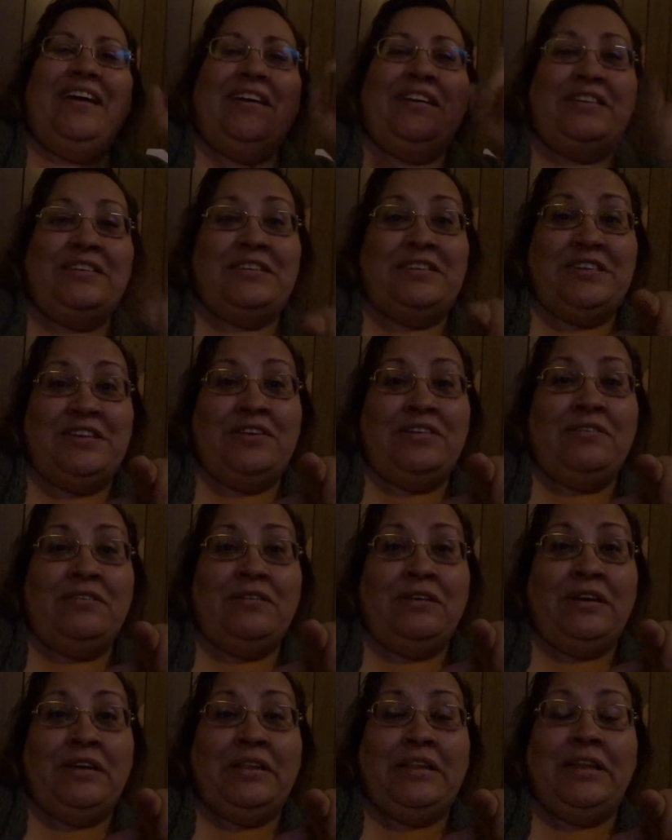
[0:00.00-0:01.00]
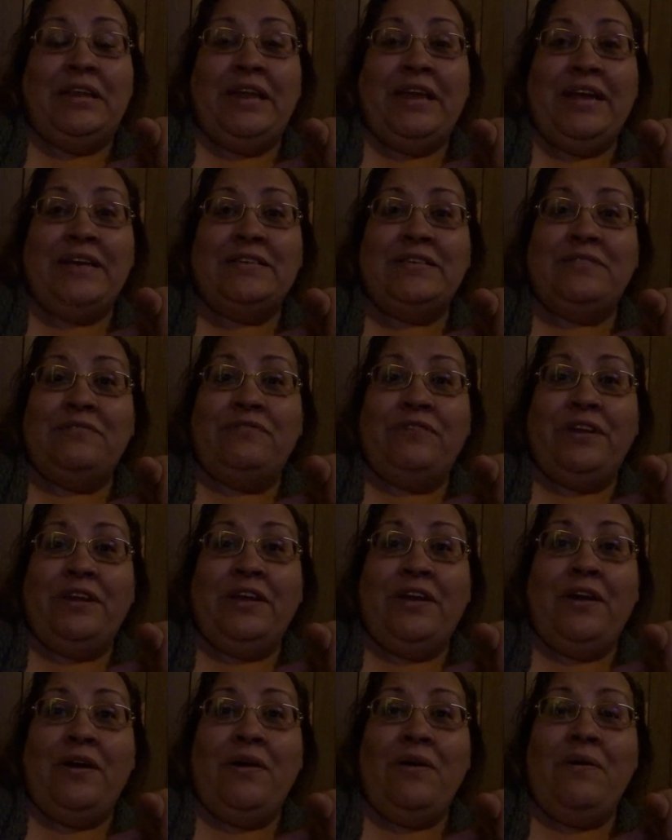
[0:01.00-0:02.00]
See you in the next
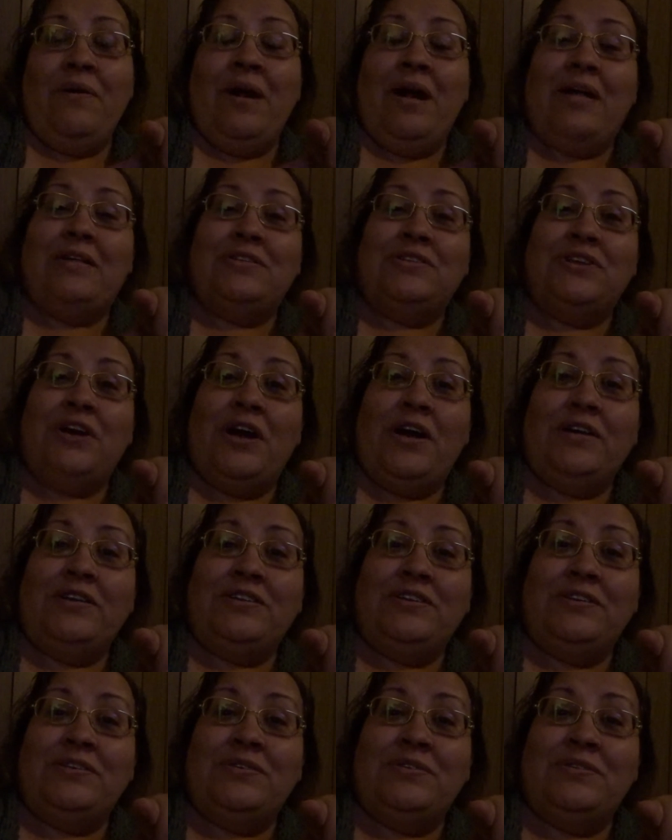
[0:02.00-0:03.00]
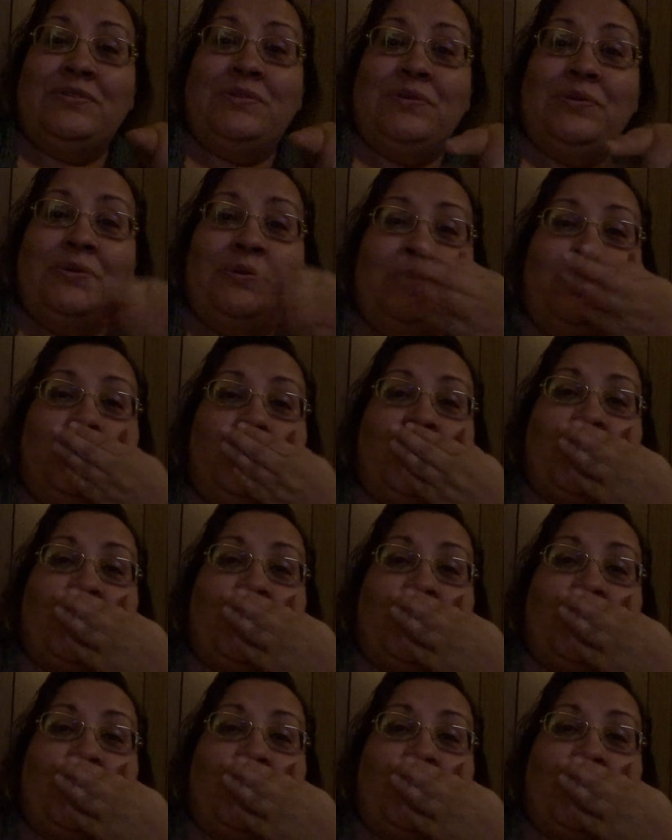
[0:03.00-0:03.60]
video. I'll talk to you soon.